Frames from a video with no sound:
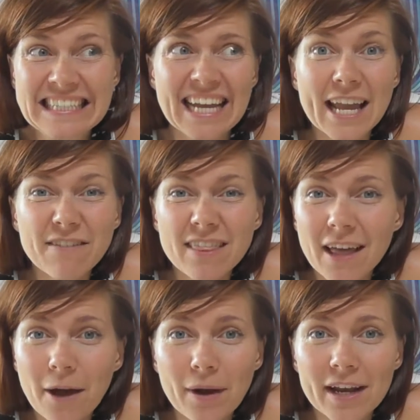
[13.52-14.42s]
Even
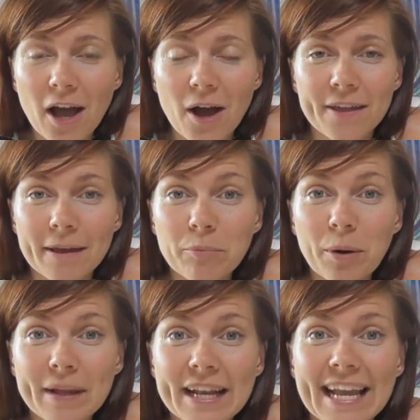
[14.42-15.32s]
though I know that I'm
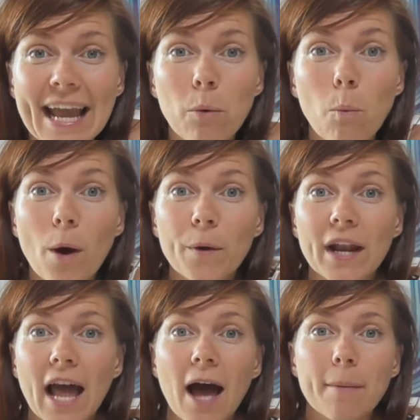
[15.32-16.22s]
probably going to get woken
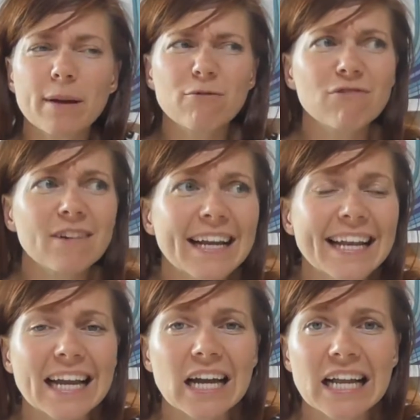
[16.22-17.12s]
up
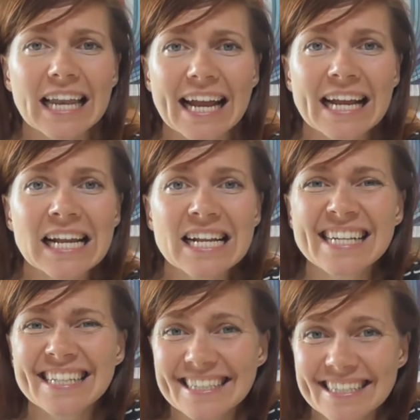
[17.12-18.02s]
really early,
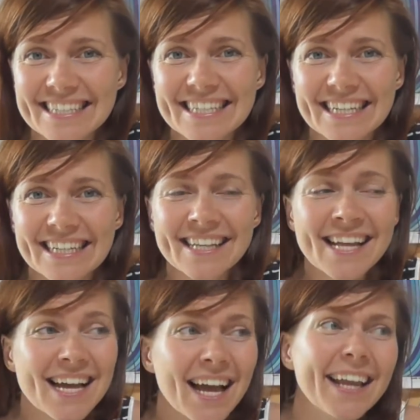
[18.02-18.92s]

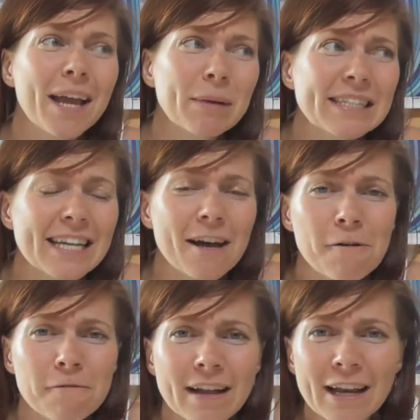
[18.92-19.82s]
still, I get
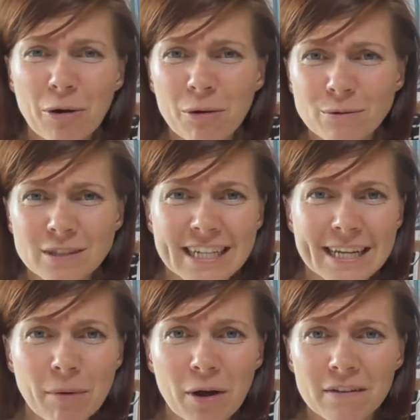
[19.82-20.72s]
myself a little
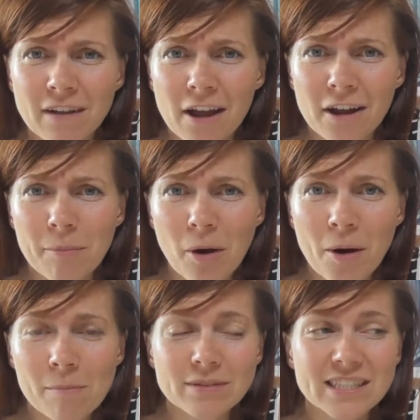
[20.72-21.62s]
cheeky bowl of Cocoa
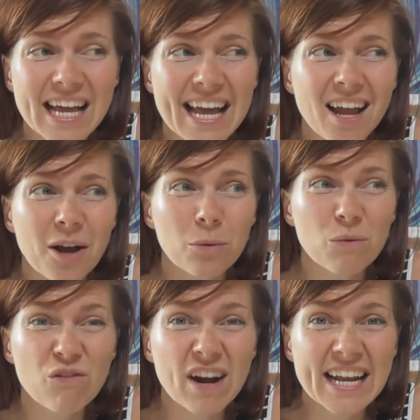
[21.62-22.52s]
Pops and I
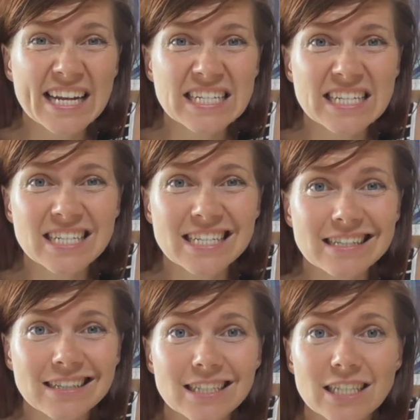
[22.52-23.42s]
will read
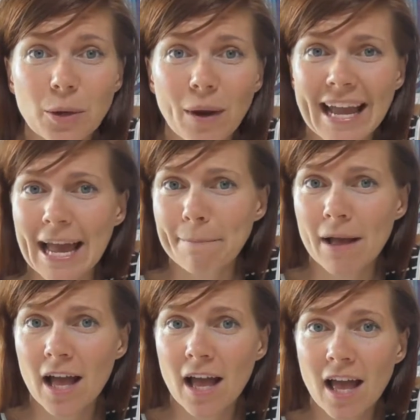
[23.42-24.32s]
until 2 a.m.
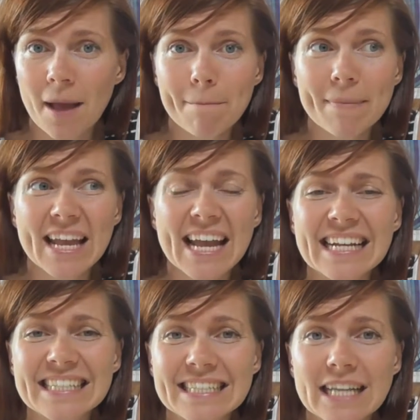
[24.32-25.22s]

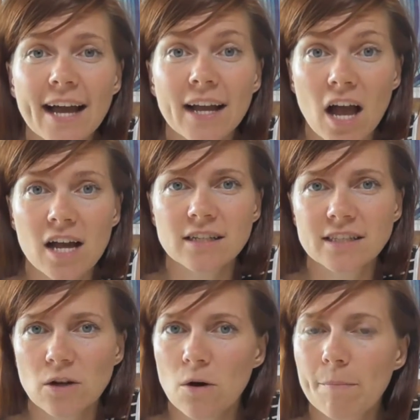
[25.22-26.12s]
because I can't
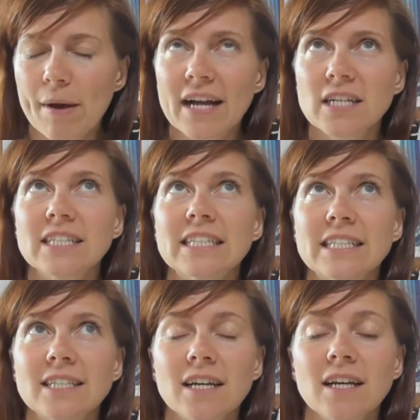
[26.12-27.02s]
stop. I
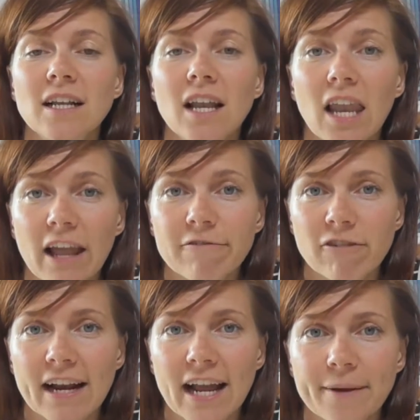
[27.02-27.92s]
just love
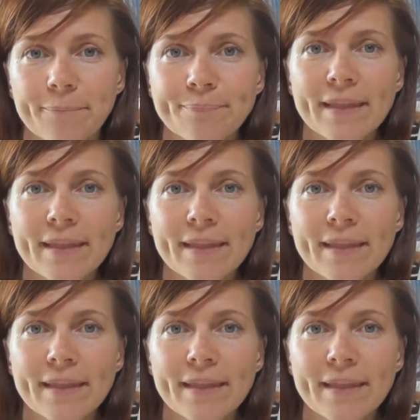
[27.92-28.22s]
reading.